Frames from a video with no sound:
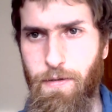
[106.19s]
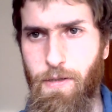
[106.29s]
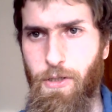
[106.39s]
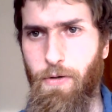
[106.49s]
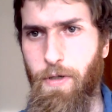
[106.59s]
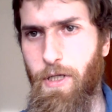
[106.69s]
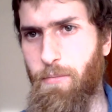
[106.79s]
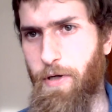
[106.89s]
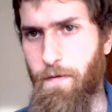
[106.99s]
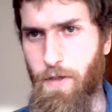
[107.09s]
So a little
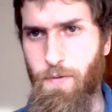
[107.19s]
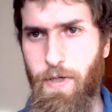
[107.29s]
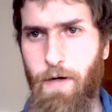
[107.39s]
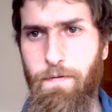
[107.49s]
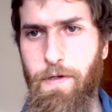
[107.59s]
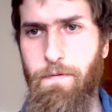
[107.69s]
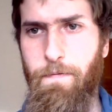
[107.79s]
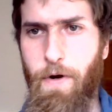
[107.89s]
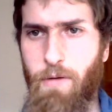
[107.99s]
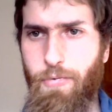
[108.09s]
bit of this we covered
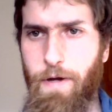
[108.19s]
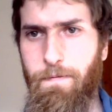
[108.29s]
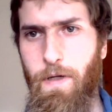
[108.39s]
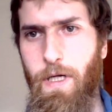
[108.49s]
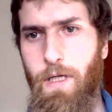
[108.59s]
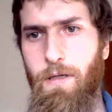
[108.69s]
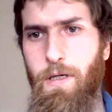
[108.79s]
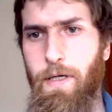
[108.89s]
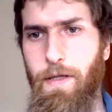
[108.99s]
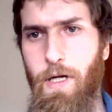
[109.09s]
very briefly
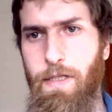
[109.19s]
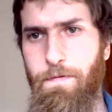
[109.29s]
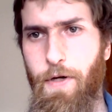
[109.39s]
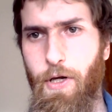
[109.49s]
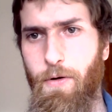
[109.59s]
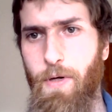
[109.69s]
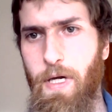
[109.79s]
in the last video.